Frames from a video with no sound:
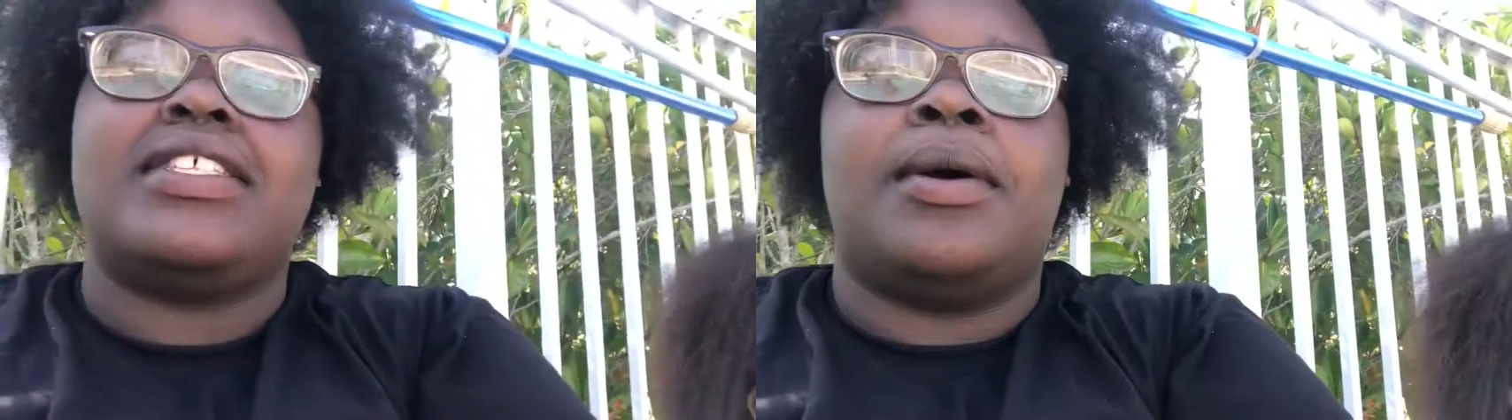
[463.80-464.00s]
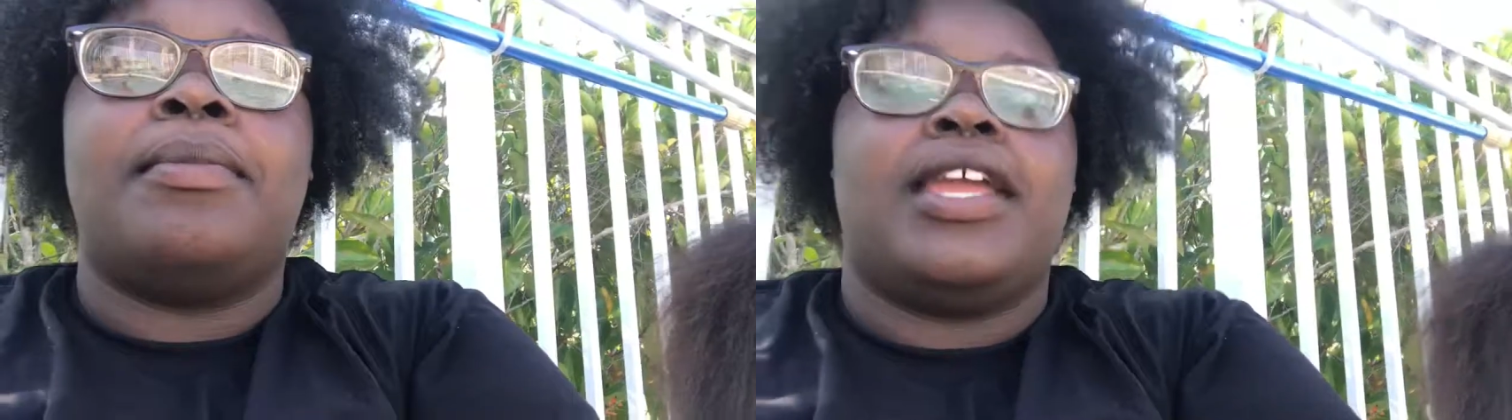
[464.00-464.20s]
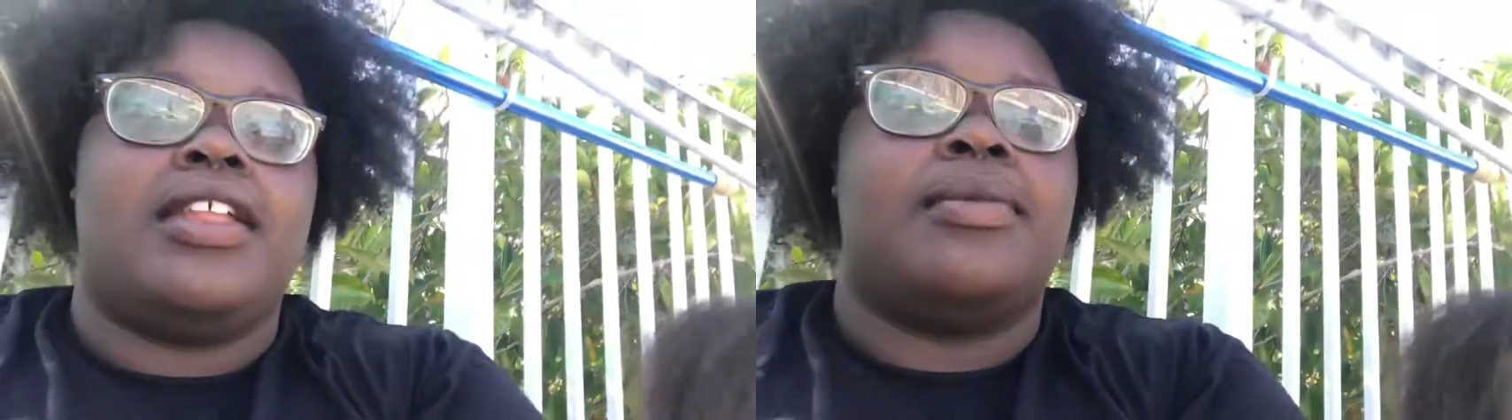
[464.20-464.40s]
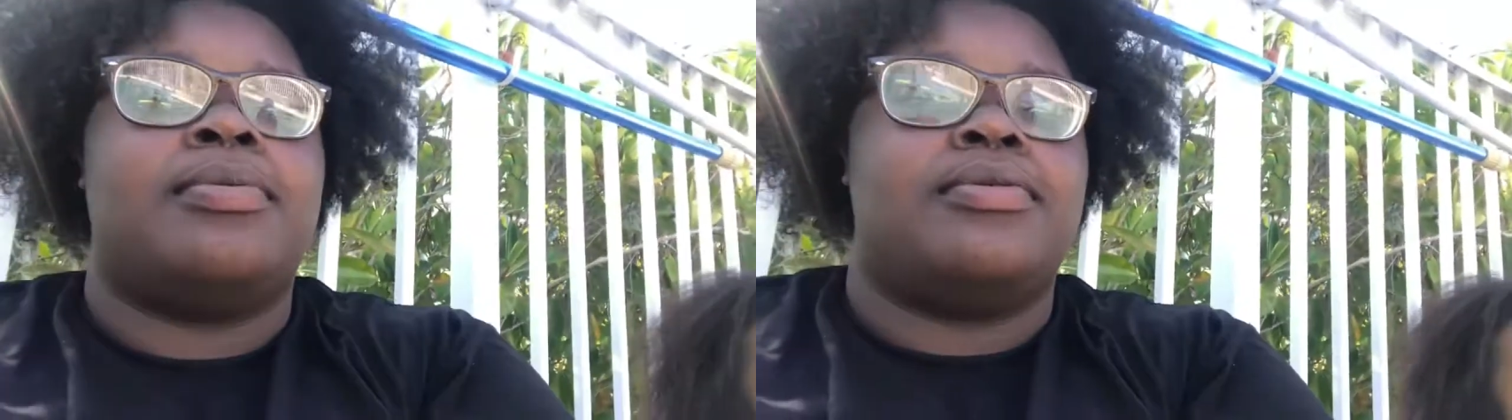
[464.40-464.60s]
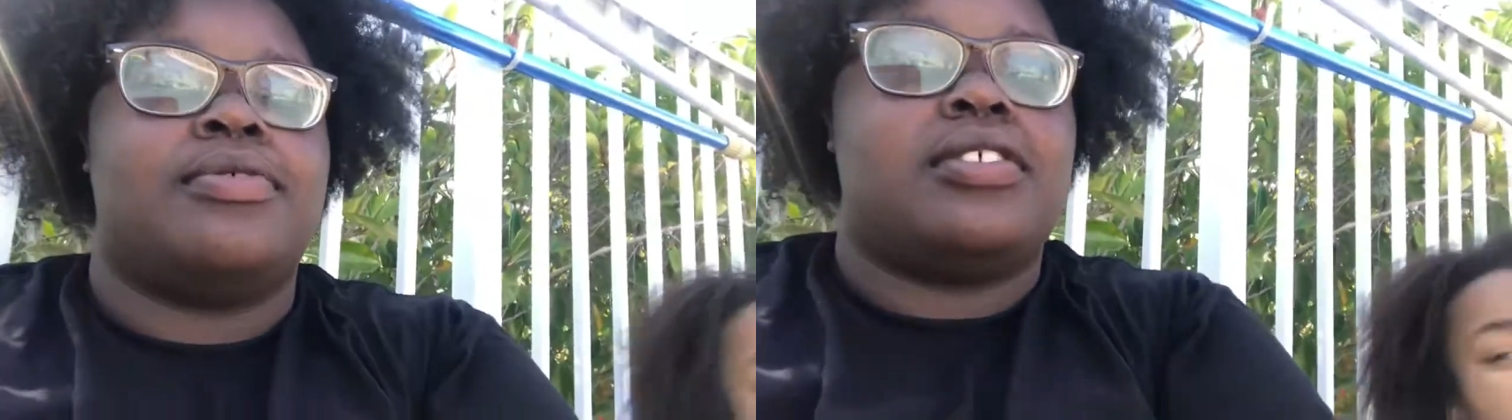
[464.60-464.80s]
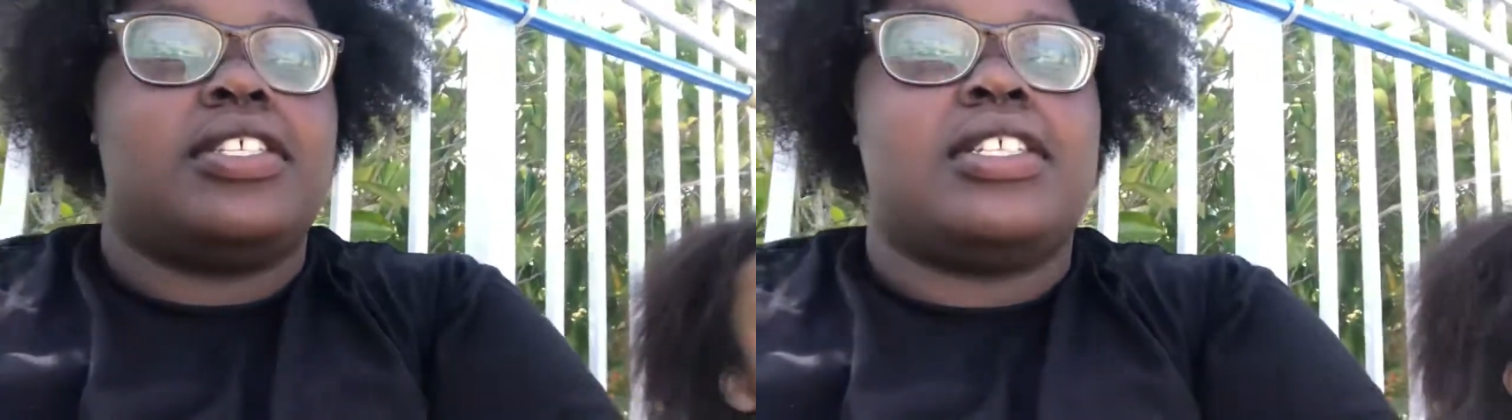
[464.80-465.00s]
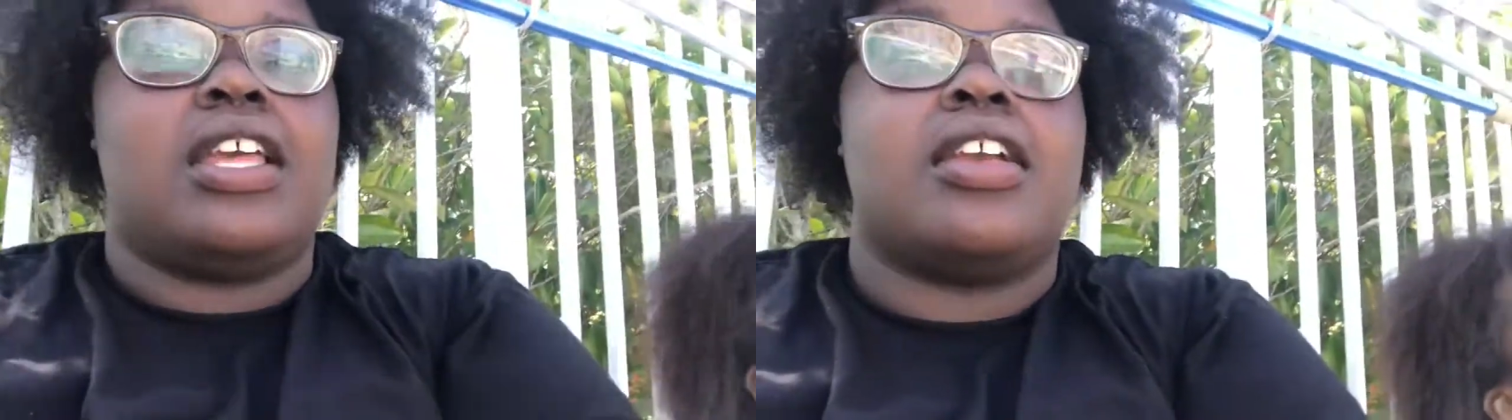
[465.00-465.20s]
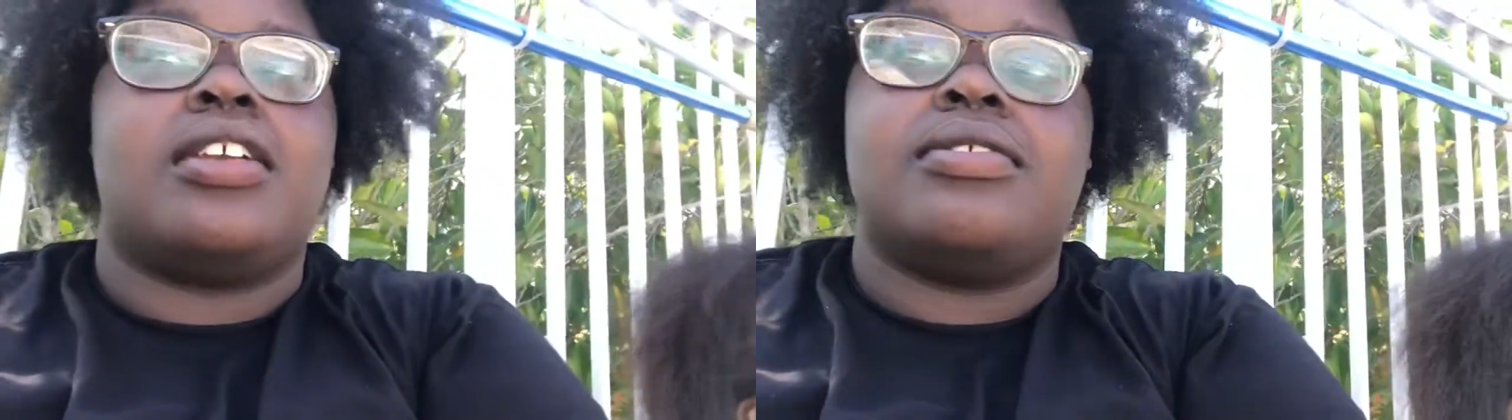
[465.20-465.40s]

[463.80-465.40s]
Some man, the pool, she said,